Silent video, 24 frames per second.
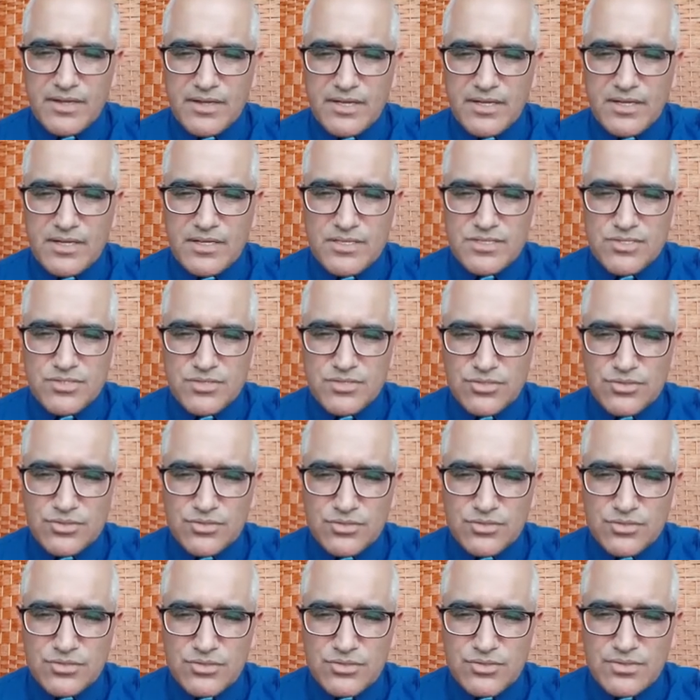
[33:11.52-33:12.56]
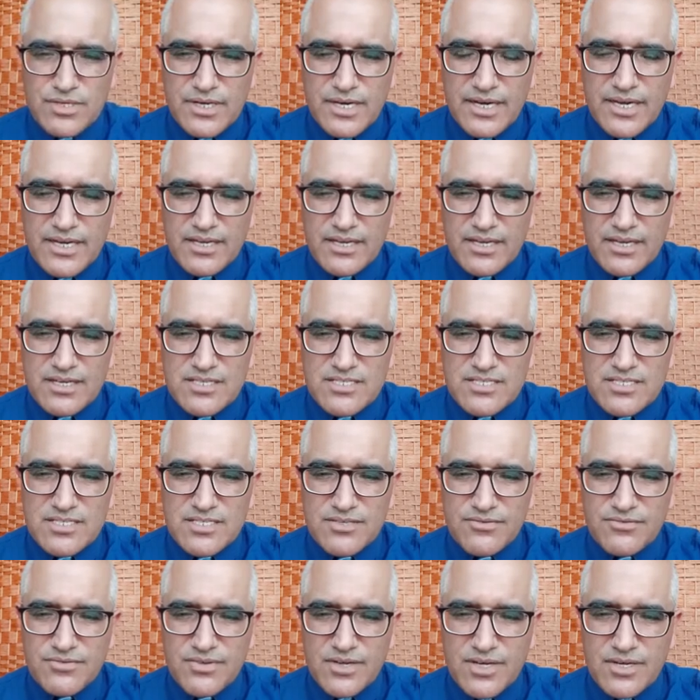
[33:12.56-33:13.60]
so I can see
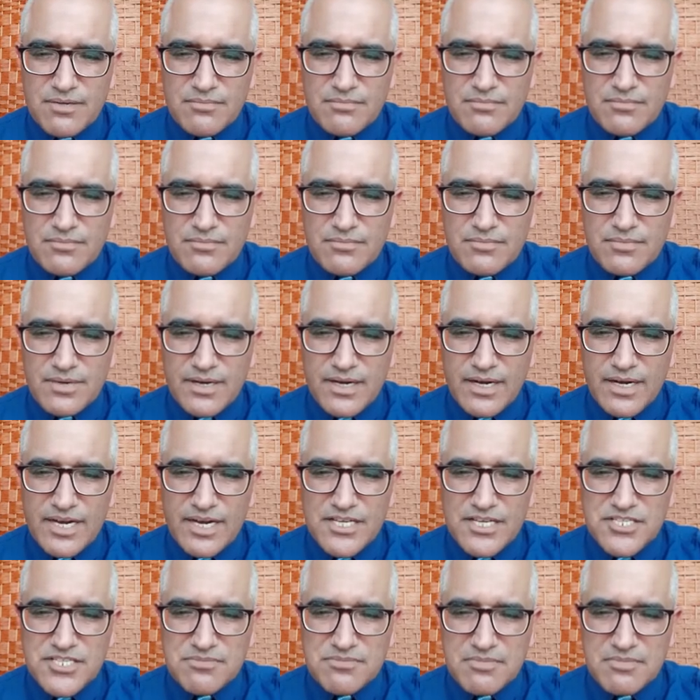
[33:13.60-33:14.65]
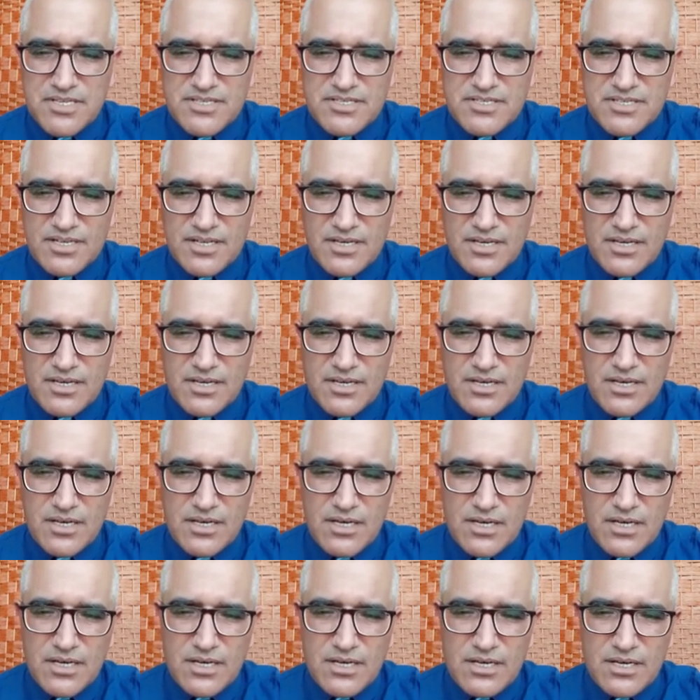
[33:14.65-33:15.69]
from Aish Mirza,
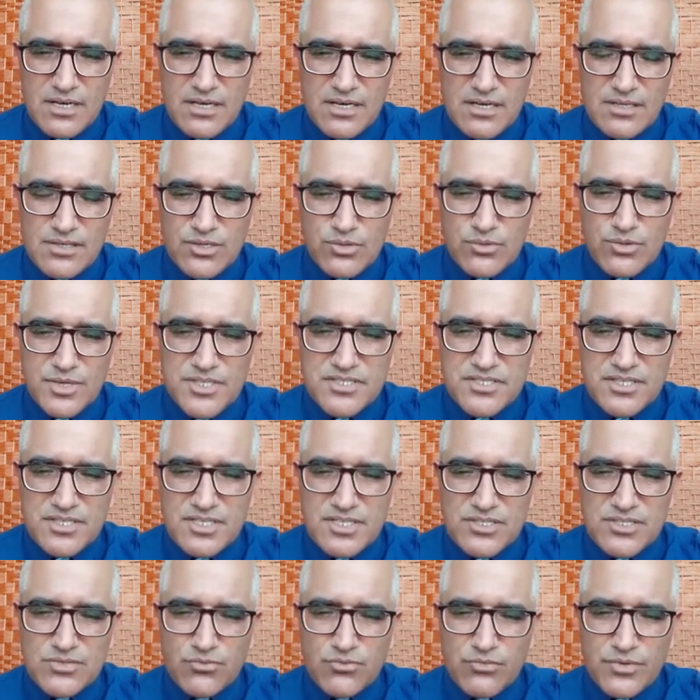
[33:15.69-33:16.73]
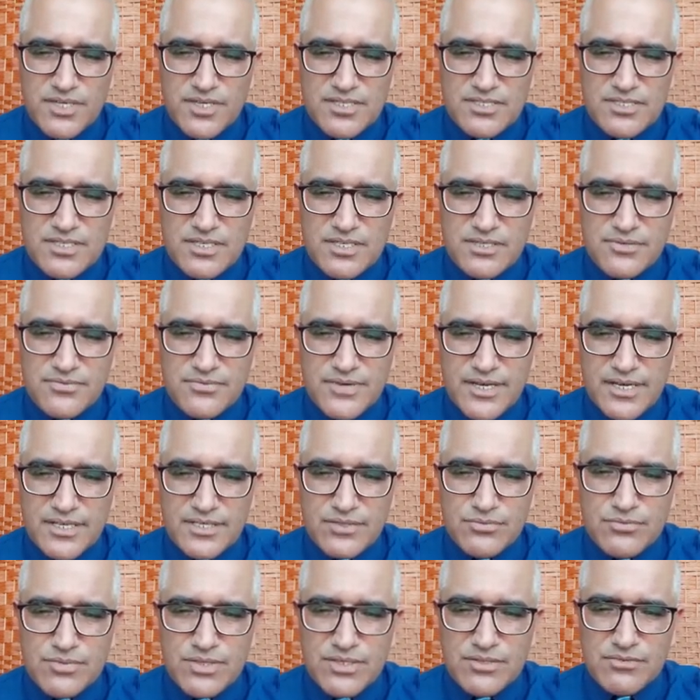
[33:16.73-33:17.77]
and the question is, what is the effect
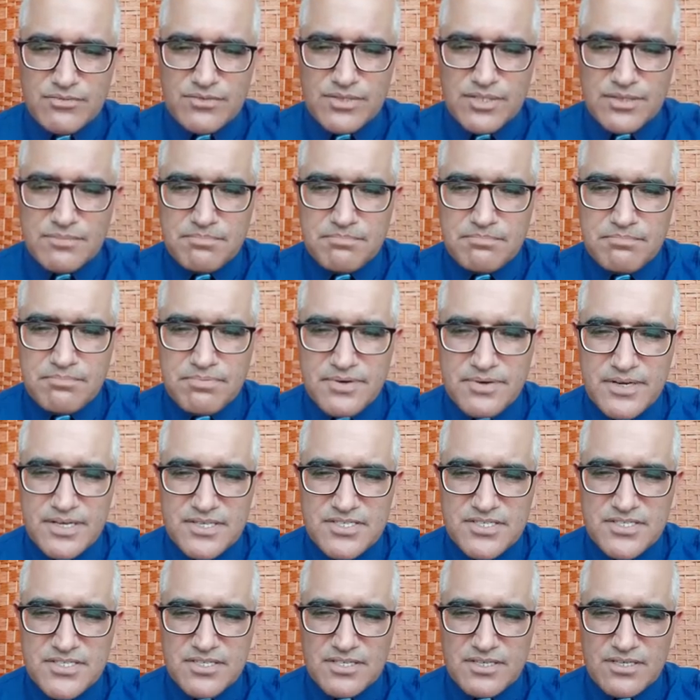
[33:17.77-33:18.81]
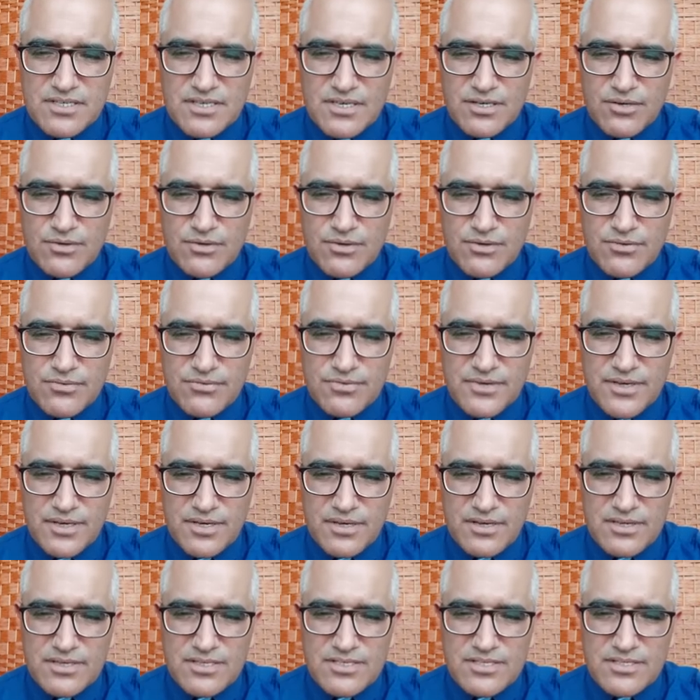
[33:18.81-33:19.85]
when we press our
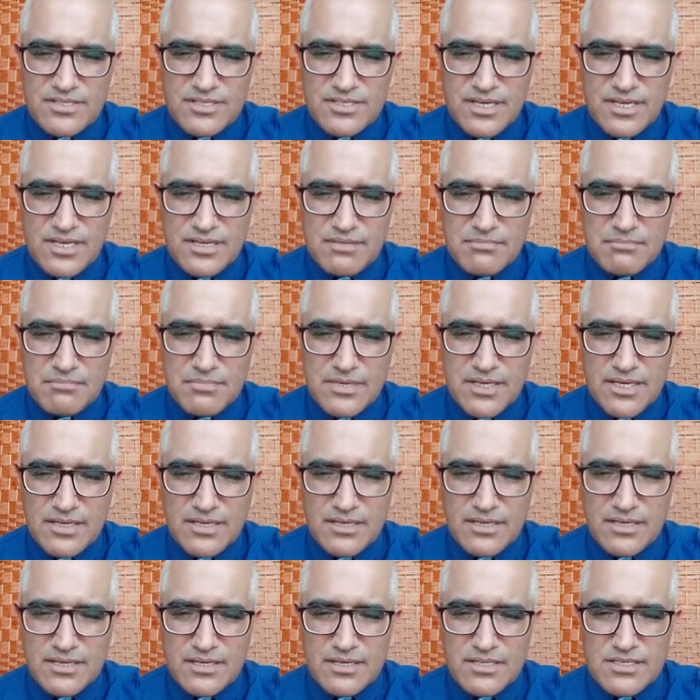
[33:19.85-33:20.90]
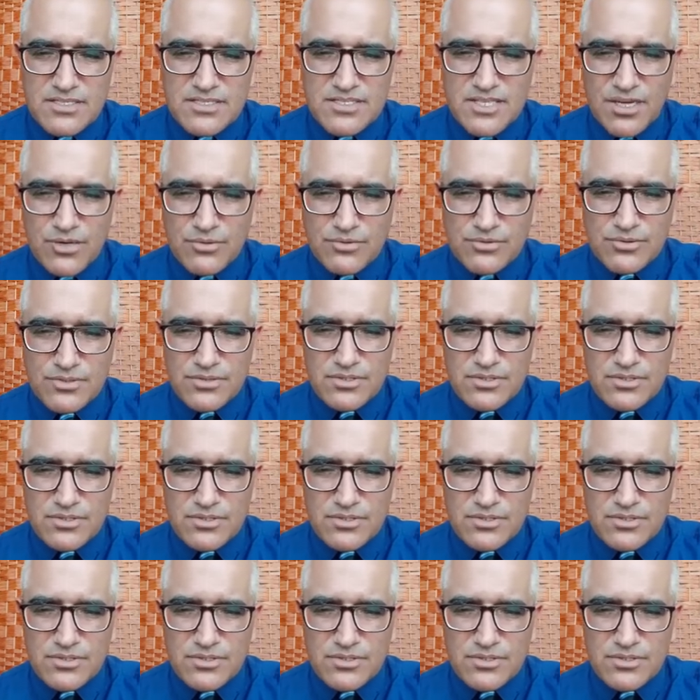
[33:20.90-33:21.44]
fingers and make sound?